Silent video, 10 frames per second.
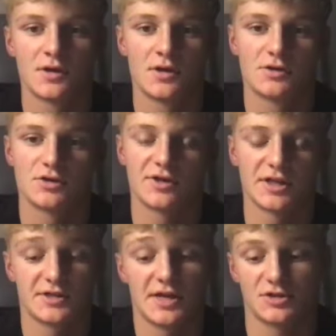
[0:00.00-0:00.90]
So I think
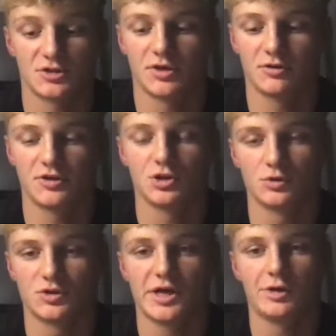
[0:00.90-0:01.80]
that's actually been a
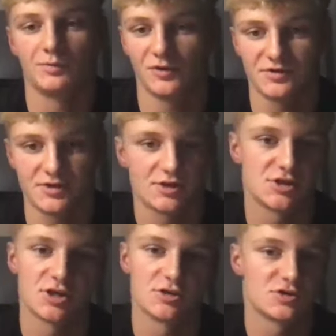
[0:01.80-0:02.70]
huge help for us this
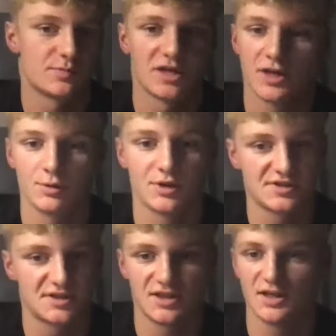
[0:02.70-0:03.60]
year, just being able to
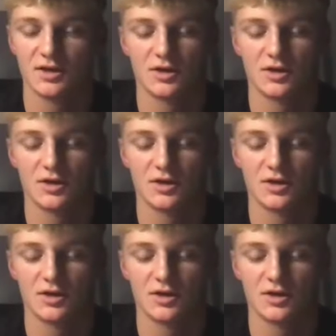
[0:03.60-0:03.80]
see